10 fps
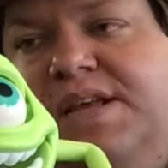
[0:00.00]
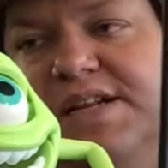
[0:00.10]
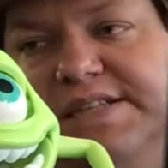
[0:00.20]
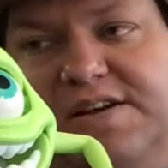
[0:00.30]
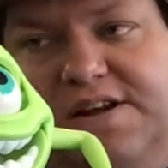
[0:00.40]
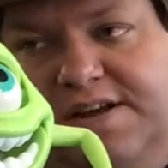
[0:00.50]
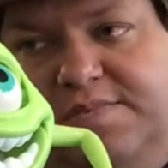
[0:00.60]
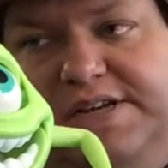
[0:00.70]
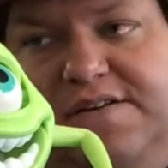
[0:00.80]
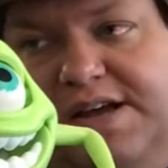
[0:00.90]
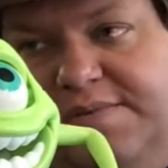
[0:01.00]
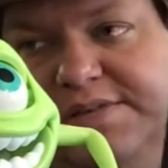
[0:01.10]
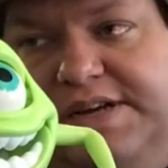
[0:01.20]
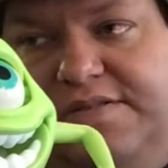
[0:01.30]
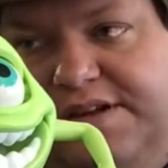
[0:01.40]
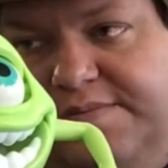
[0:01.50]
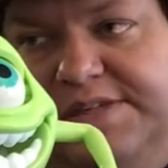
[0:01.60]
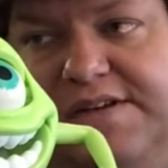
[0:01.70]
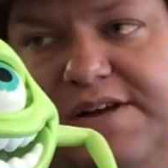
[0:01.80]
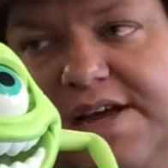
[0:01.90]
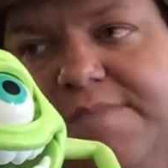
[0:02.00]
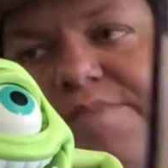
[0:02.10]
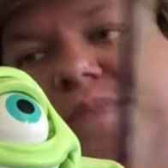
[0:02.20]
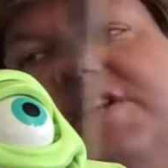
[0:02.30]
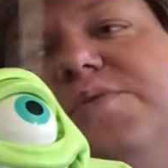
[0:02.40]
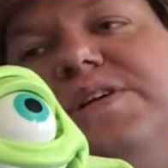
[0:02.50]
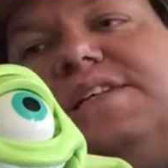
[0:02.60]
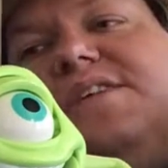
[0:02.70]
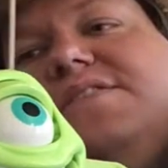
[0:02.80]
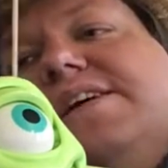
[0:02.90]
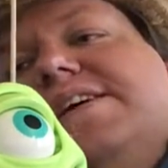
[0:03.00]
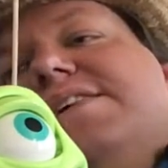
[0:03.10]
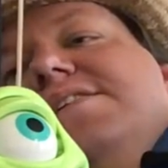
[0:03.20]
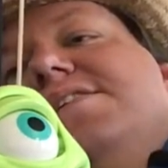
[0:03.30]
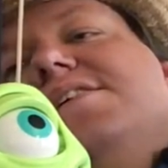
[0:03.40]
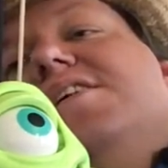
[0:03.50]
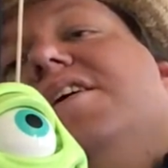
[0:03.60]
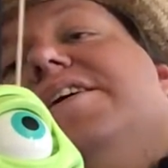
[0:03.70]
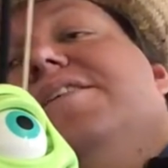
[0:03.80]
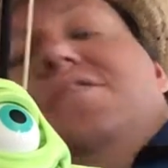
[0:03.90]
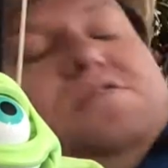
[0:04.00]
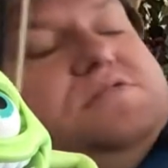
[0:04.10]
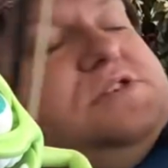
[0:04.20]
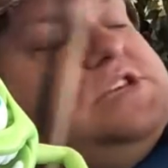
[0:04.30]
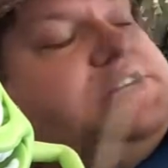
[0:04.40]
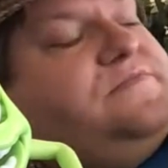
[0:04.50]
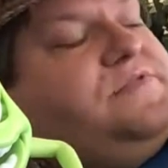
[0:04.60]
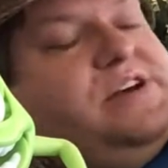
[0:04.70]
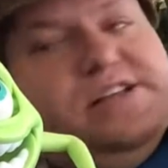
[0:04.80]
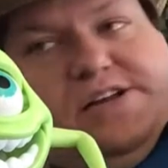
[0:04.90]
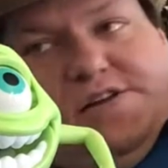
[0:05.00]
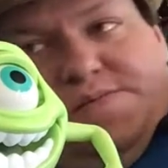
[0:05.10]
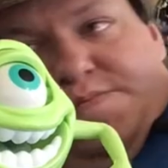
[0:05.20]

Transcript: Down, up, down, up, down, up, down, up. Here's what it sounds like on second violin.